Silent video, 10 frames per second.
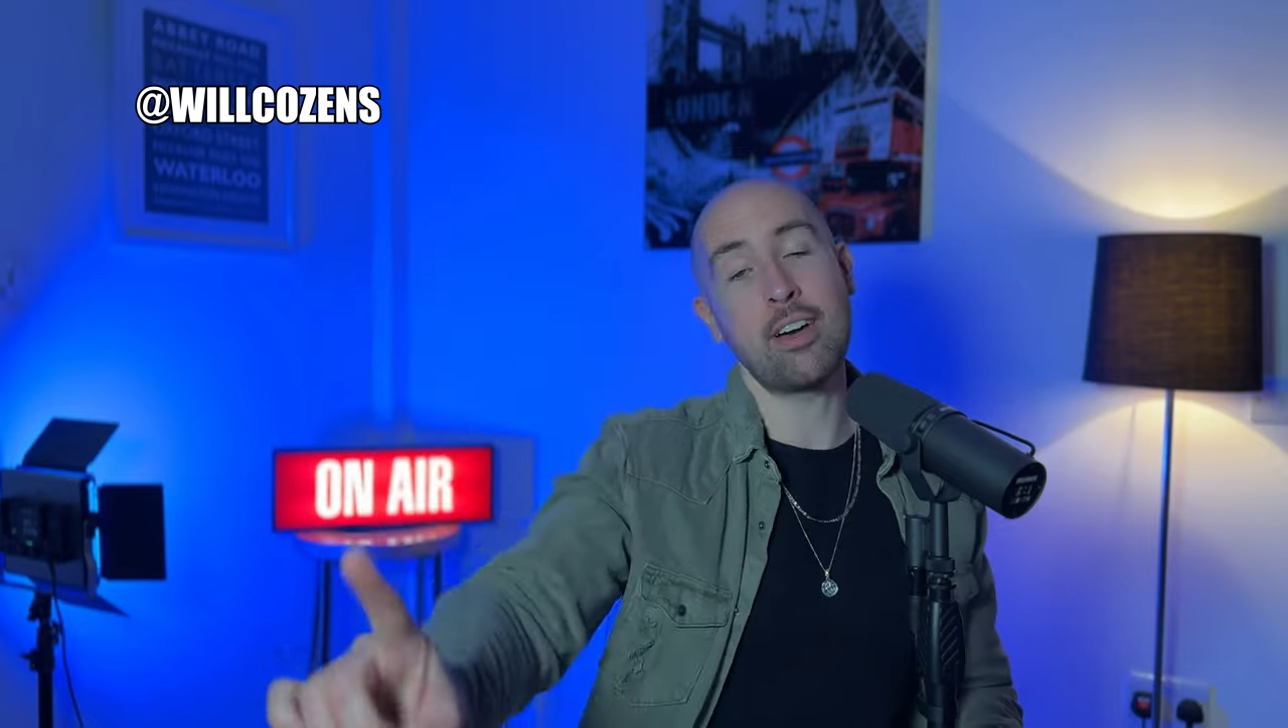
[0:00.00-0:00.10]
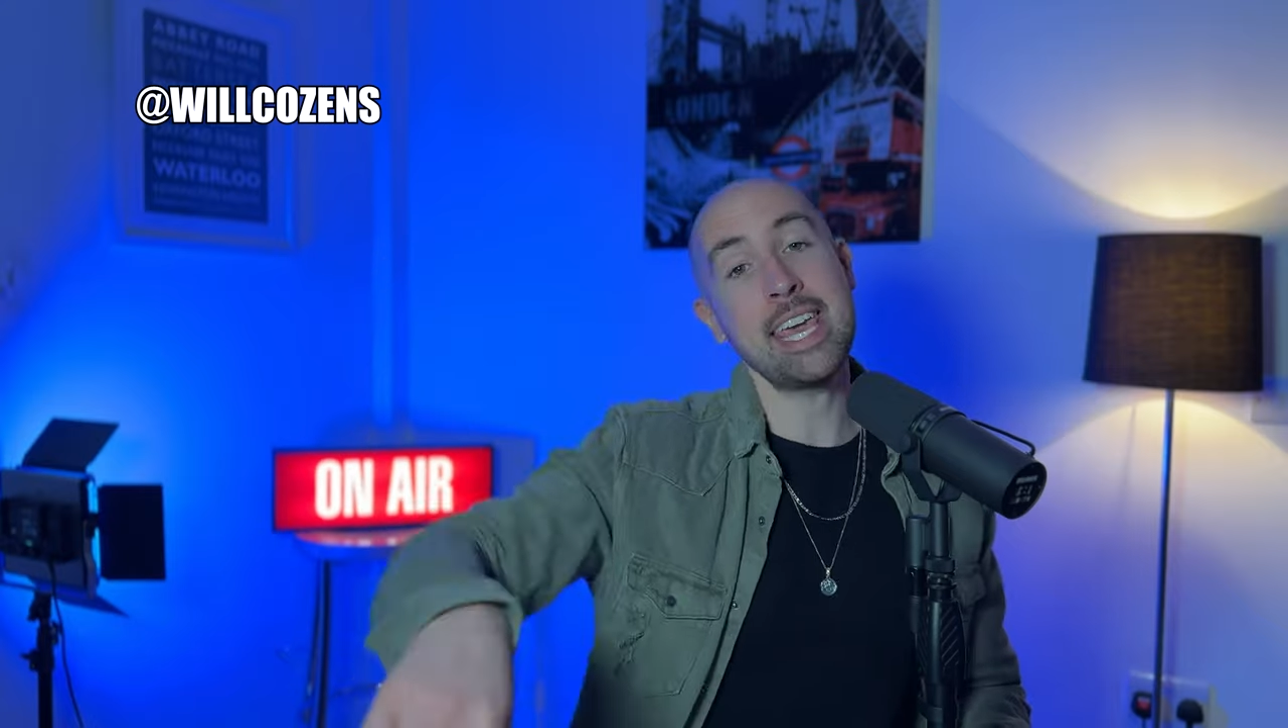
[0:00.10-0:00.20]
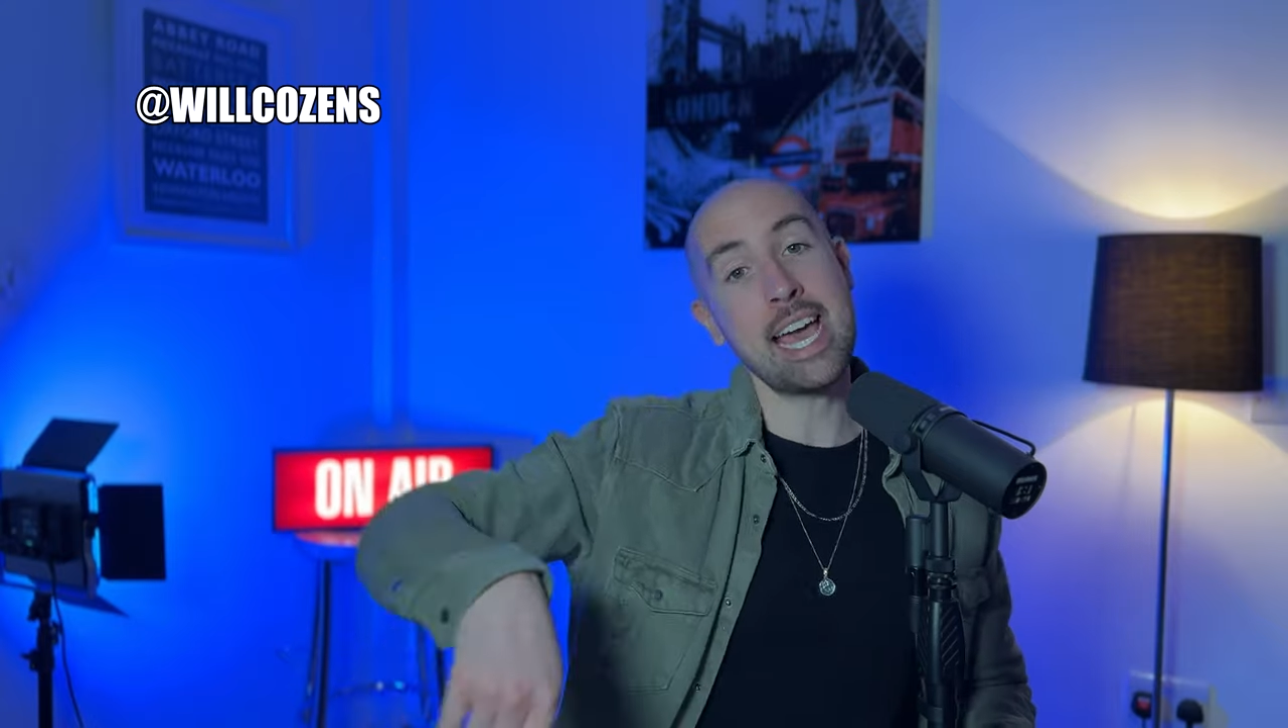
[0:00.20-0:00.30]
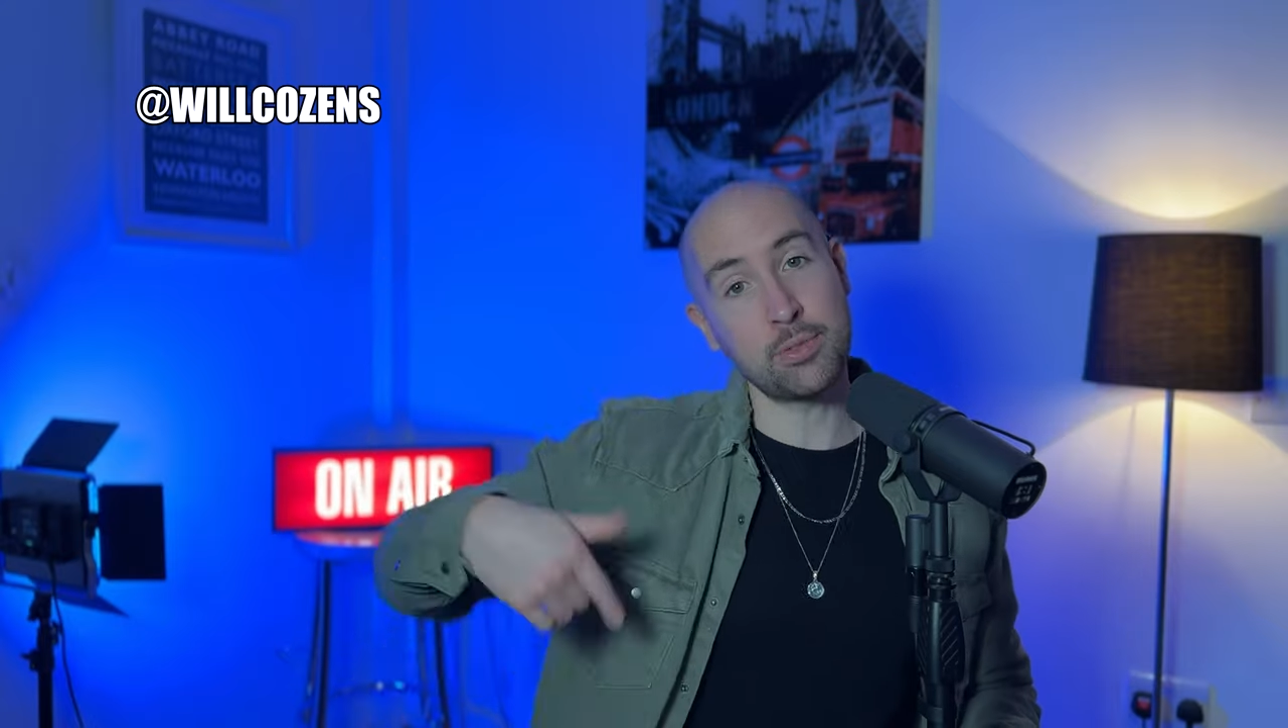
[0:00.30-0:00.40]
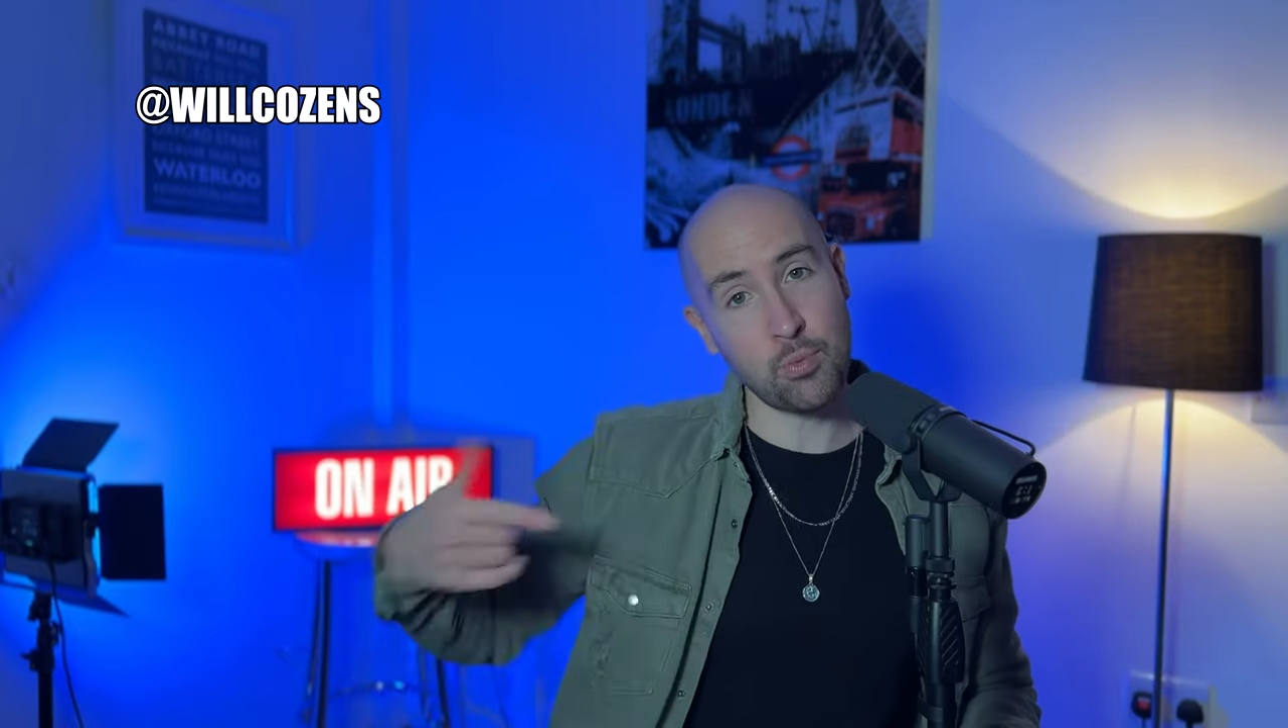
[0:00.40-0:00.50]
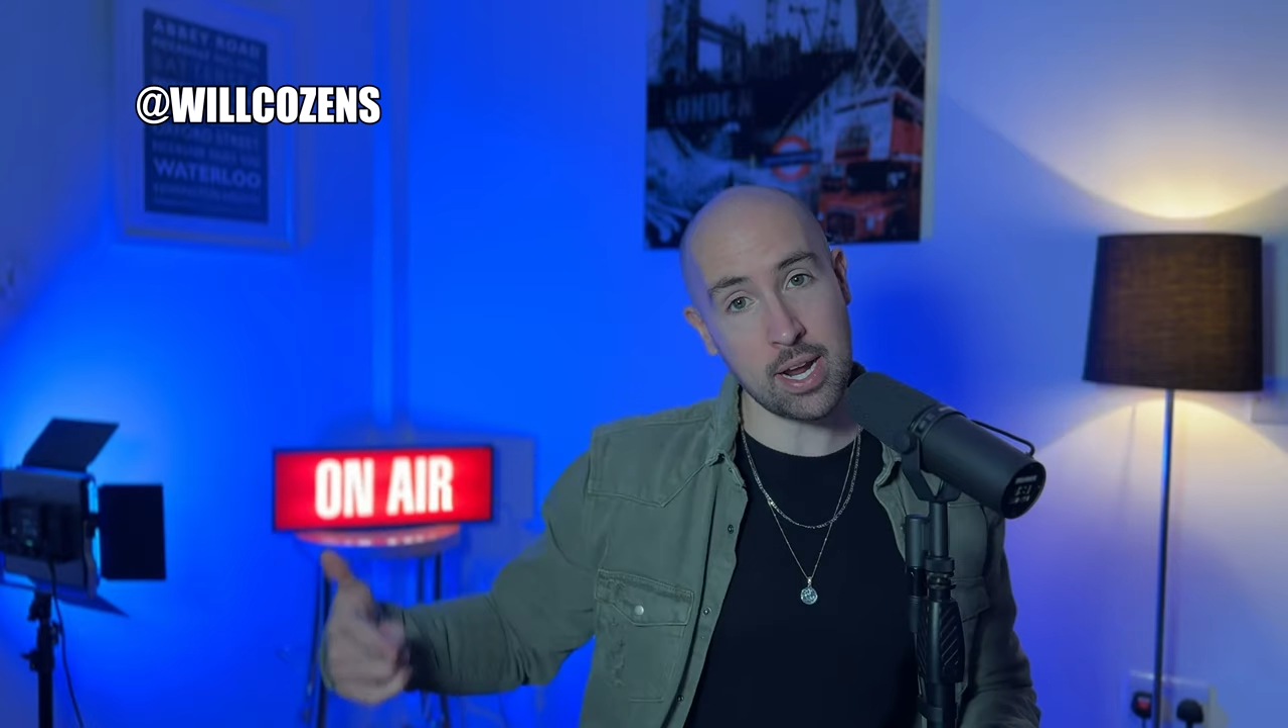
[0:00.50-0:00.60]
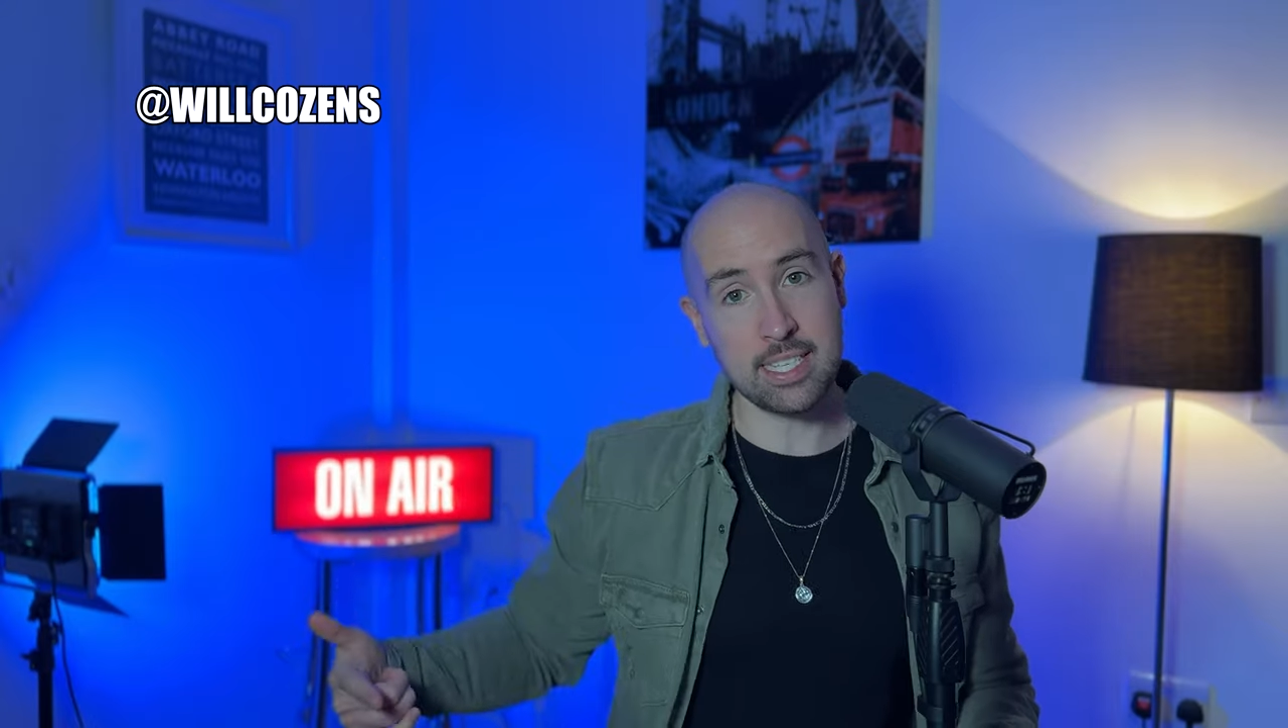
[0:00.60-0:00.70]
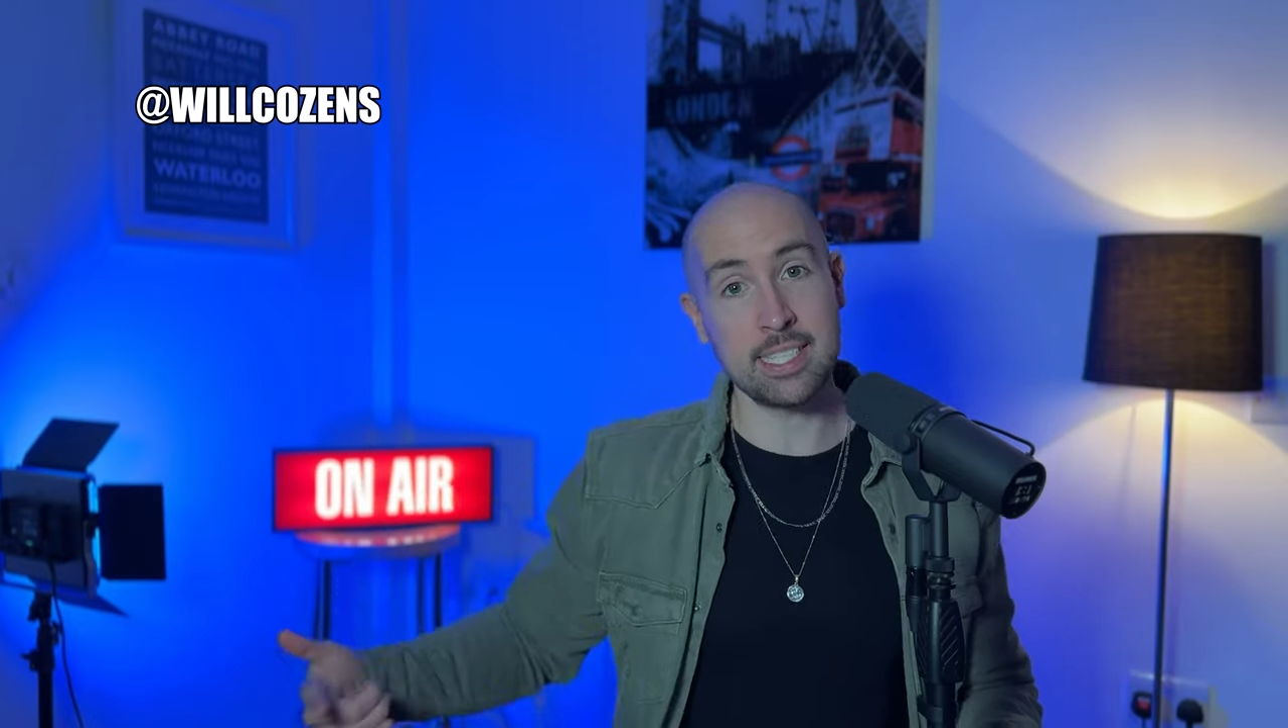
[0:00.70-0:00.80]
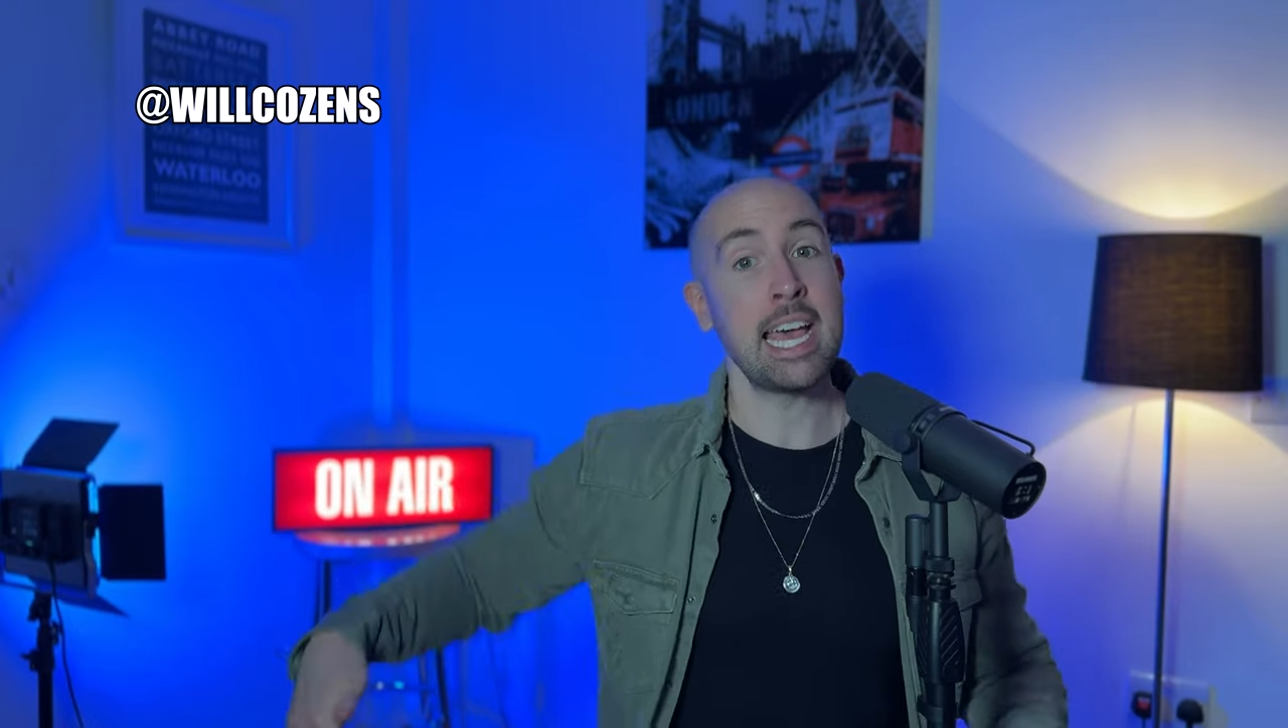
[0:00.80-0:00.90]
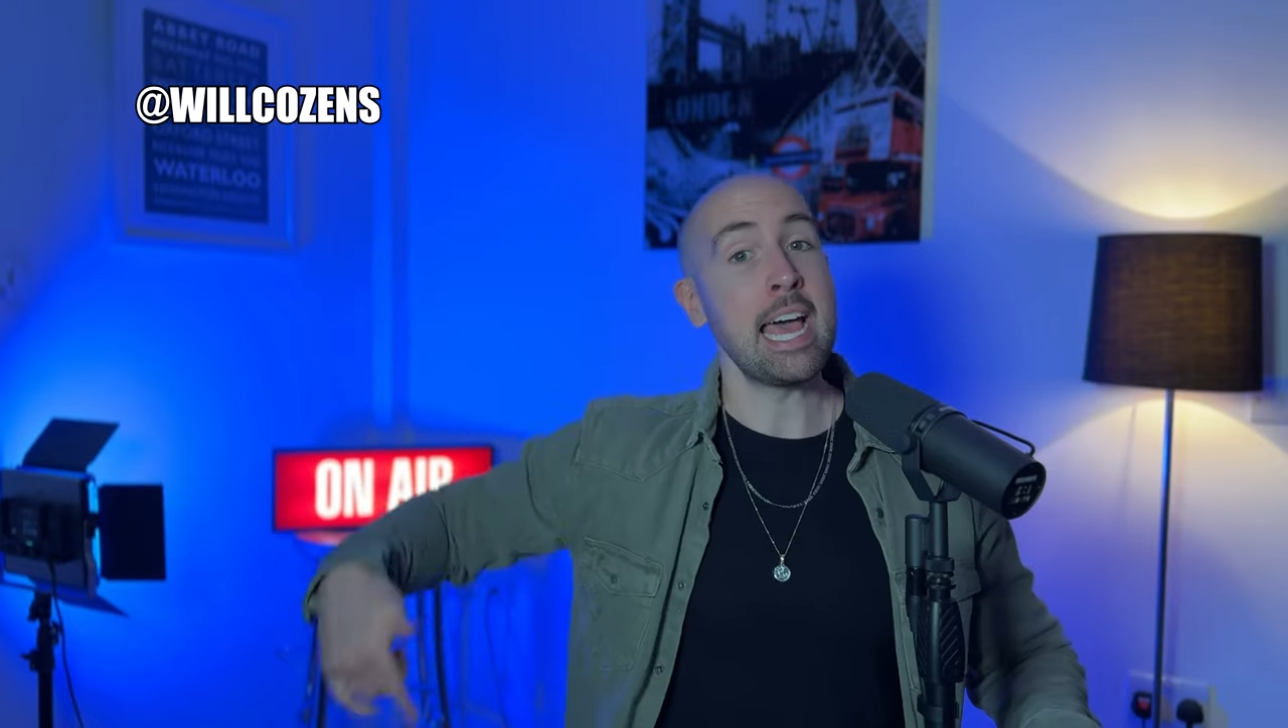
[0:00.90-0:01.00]
he has
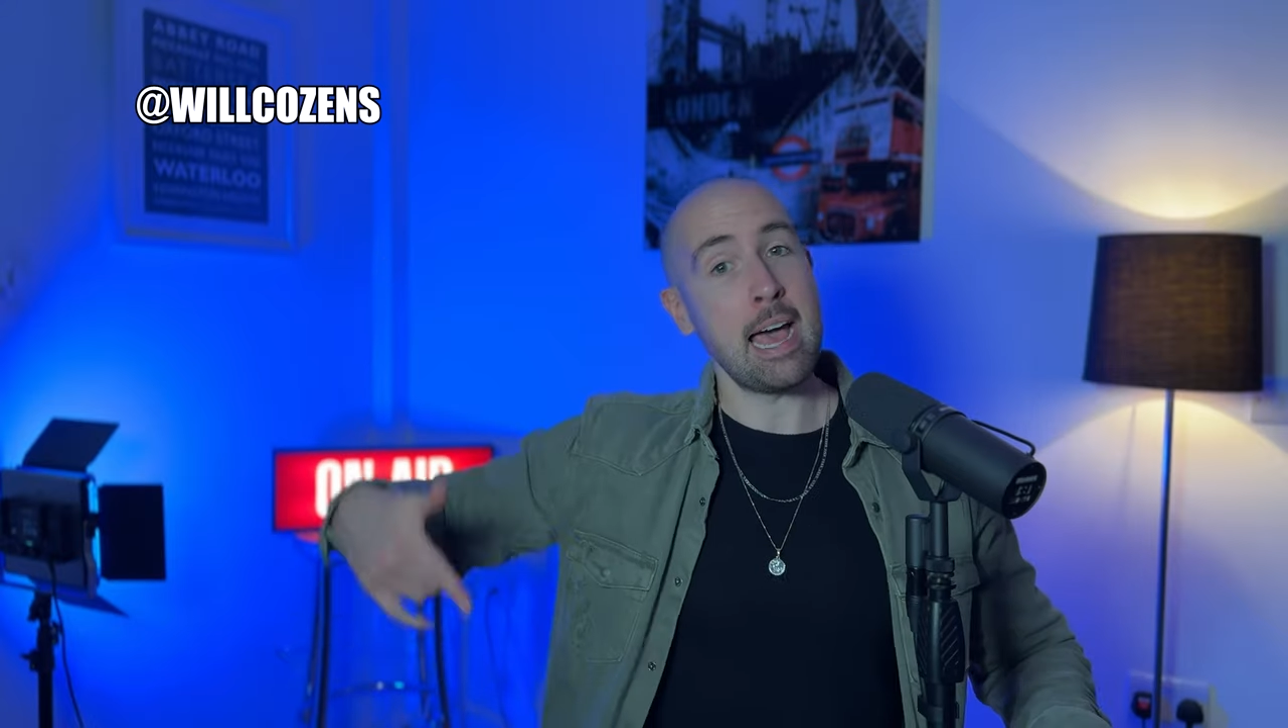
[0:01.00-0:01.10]
raisins